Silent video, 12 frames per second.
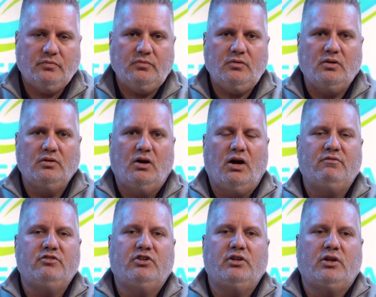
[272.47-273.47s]
Now,
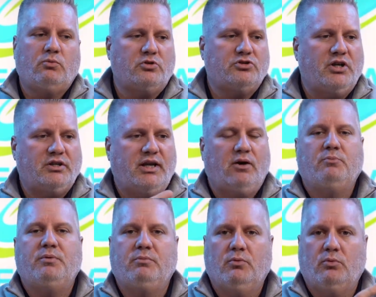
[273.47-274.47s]
obviously, like we're sitting down with
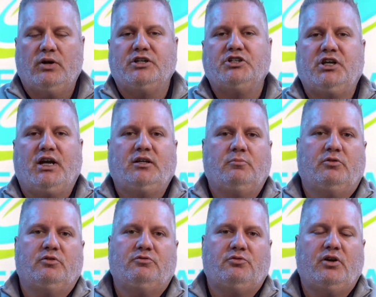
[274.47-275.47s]
people, we're educating them on the
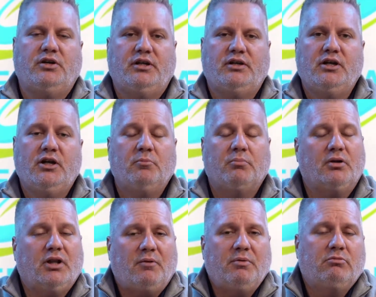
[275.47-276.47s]
front end, but a
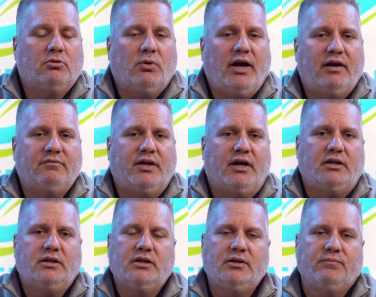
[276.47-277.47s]
lot of people don't have that.
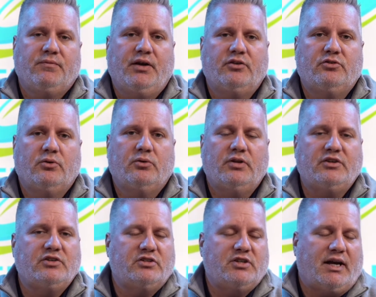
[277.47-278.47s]
And so that's
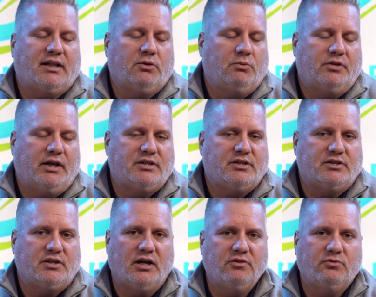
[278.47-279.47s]
exactly what that's
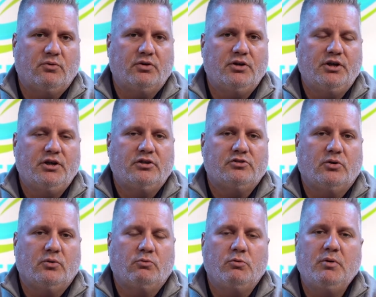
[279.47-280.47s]
designed for.
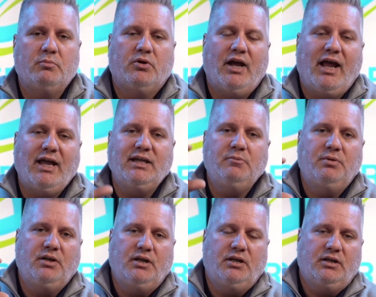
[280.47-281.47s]
So remember,
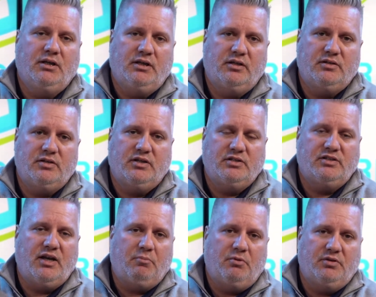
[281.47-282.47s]
AEP is
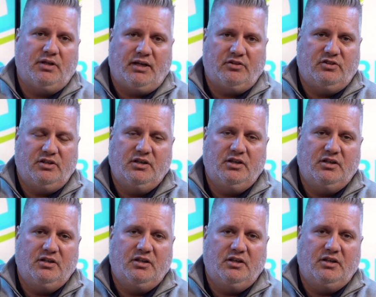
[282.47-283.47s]
separate. That's the
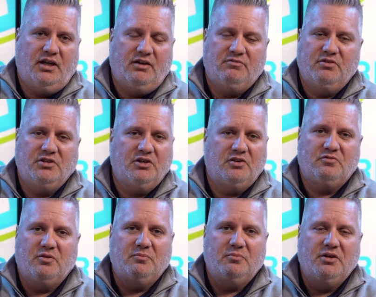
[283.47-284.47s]
every year
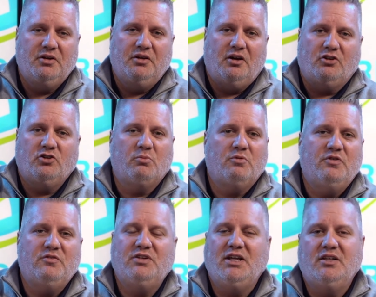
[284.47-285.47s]
from October
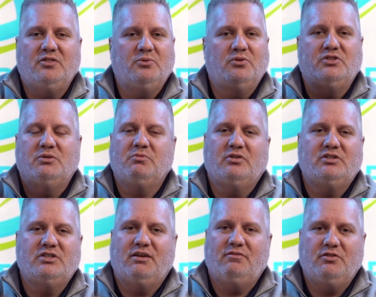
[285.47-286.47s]
15th through December the
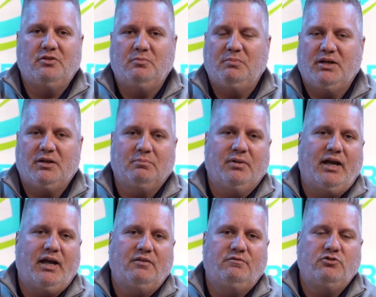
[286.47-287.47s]
7th. You pick a plan
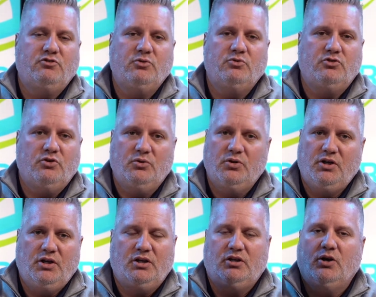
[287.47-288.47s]
if you choose to.
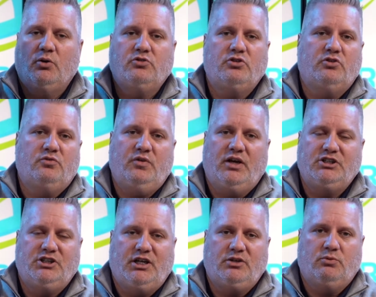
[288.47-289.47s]
Goes into effect
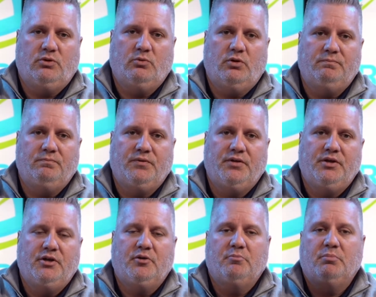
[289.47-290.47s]
January 1.
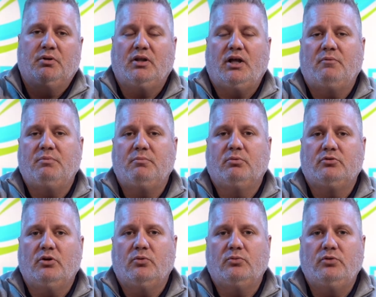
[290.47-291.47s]
But a lot of people
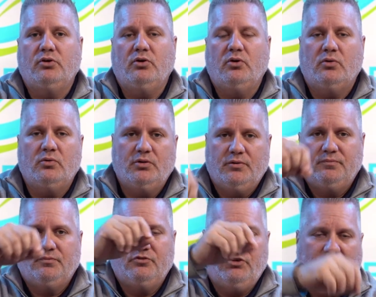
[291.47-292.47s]
don't know
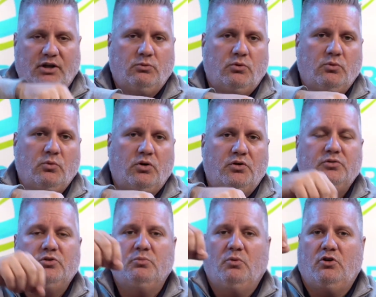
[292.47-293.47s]
January 1
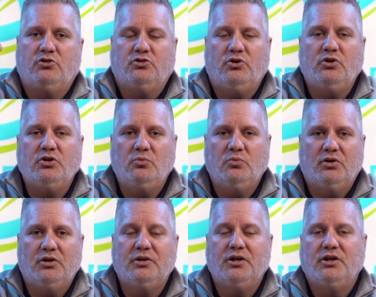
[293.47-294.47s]
through March
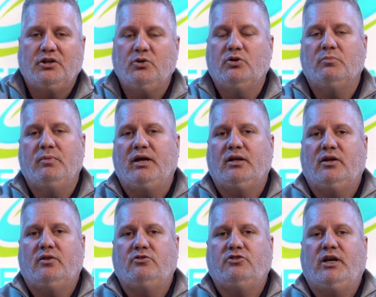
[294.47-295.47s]
31, you can make
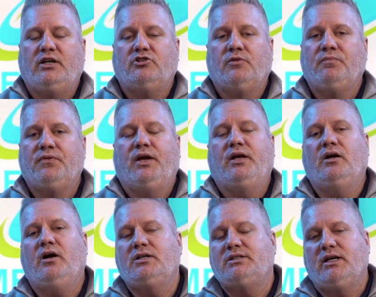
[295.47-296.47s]
another change. And
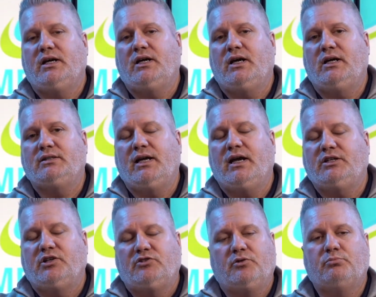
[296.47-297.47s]
us as
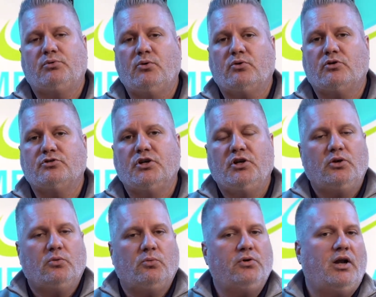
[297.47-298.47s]
agents and brokers,
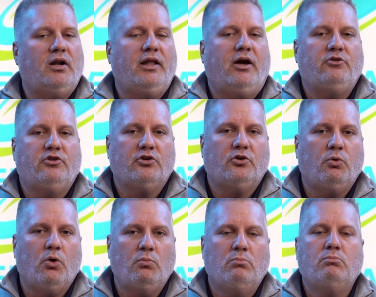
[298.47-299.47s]
we're not allowed to,
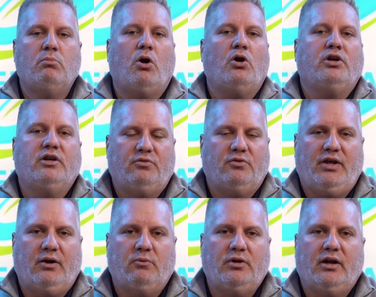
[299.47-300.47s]
quote, market for
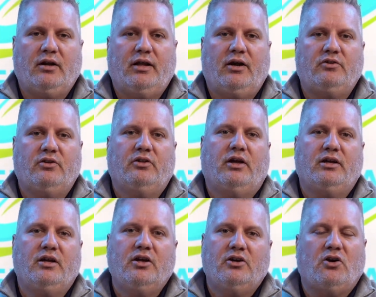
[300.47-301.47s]
that. We're not allowed to like
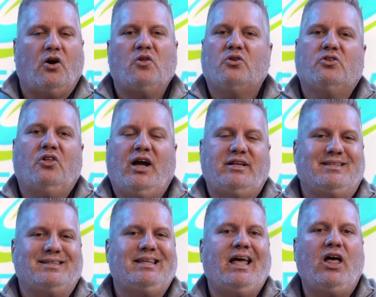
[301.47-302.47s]
call our clients and
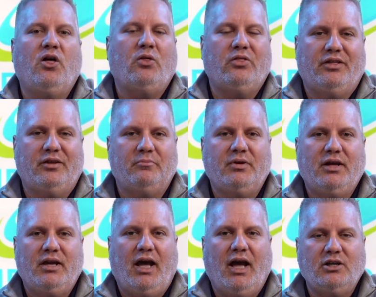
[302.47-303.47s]
tell them,
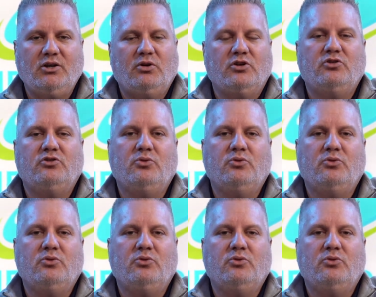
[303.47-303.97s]
hey, you can do